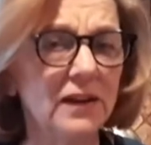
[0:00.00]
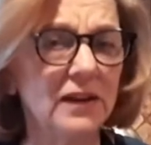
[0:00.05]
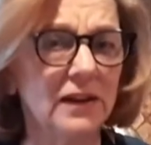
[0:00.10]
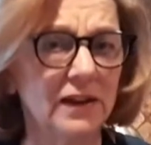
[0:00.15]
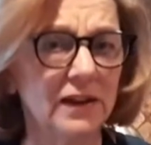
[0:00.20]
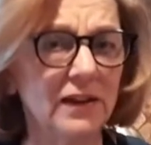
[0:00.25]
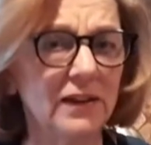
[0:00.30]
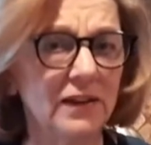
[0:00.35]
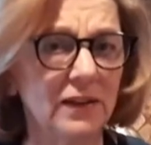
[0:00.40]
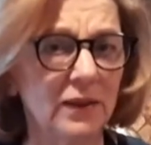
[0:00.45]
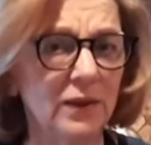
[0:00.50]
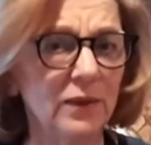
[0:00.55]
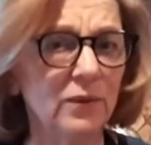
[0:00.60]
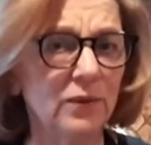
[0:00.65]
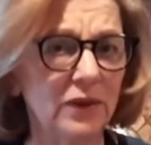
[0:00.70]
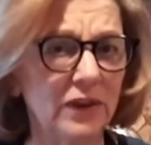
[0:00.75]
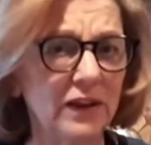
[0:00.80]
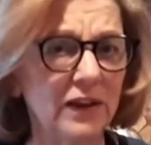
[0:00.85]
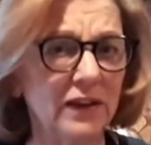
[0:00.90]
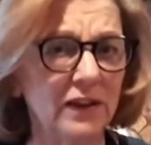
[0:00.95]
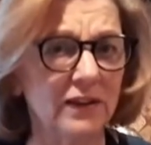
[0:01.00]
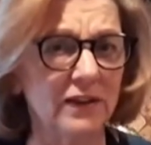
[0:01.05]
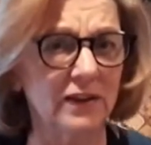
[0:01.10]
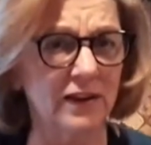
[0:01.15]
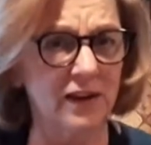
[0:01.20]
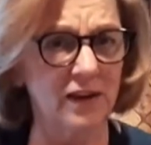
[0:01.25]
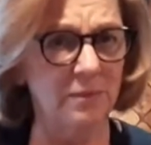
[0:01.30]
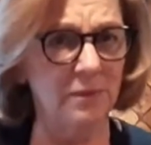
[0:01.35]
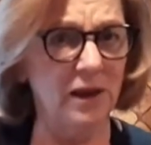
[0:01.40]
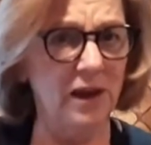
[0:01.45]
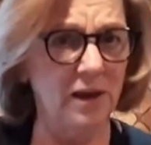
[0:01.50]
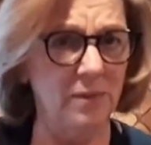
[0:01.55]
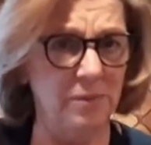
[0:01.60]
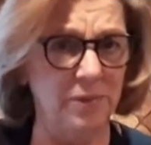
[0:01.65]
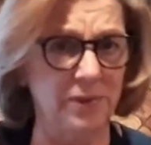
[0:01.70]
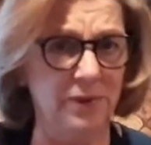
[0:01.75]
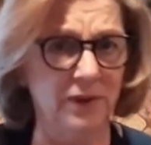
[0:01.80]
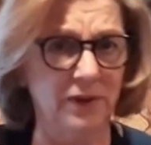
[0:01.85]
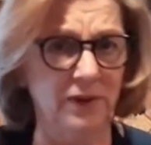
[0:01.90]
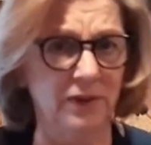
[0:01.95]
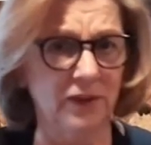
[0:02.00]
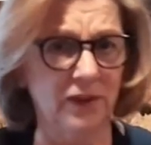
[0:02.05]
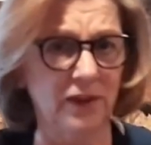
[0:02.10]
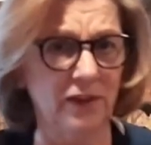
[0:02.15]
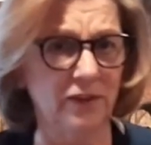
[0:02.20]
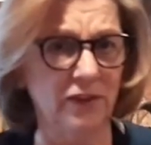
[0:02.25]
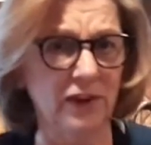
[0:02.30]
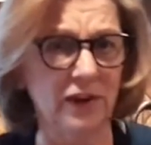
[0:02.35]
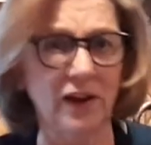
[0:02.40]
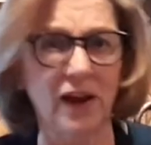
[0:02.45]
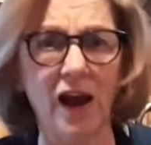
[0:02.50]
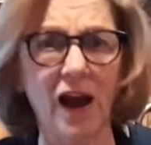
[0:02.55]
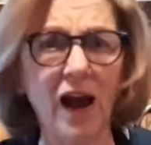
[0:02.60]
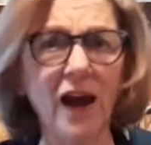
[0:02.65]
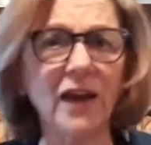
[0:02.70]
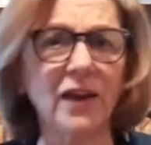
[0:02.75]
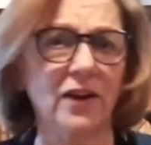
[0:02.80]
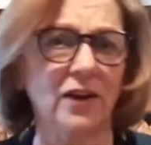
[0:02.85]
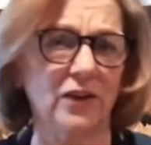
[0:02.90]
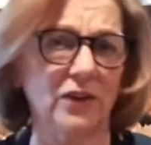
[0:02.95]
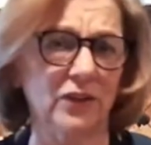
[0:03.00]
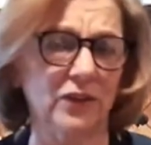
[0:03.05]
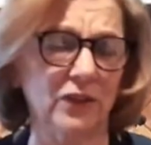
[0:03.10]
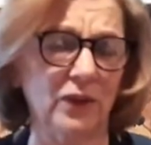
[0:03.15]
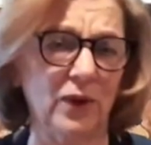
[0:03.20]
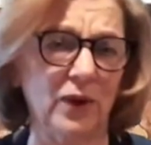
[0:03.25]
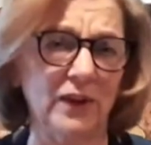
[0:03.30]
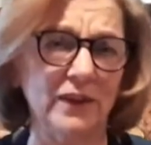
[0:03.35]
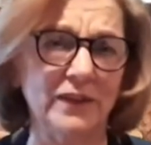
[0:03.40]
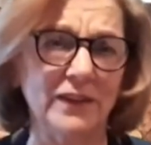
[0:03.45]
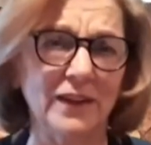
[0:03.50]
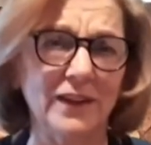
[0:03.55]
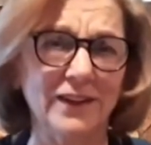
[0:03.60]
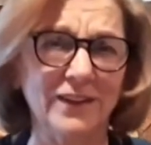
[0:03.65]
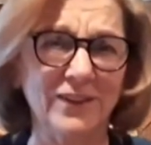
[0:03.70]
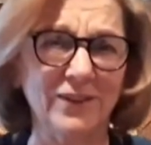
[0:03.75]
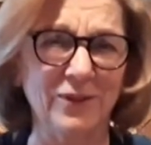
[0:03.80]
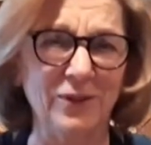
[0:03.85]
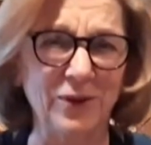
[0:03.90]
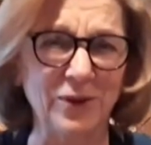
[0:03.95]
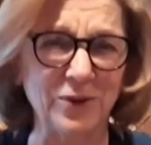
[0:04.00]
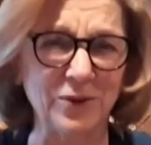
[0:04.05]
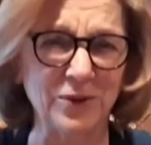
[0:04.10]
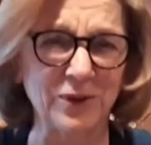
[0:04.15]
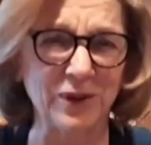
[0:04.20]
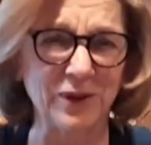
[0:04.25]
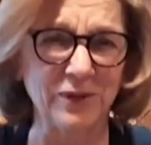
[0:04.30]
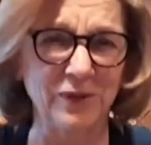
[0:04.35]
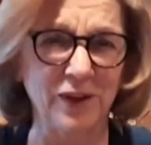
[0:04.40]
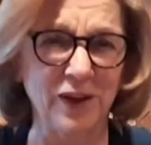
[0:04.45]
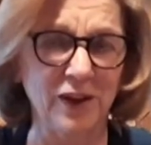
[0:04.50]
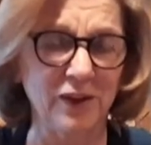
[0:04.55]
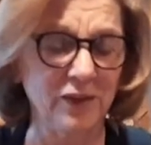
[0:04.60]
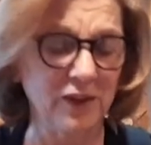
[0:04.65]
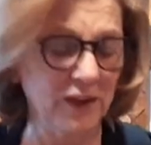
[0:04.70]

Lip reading: it needed to come up even higher. So I set it to 425.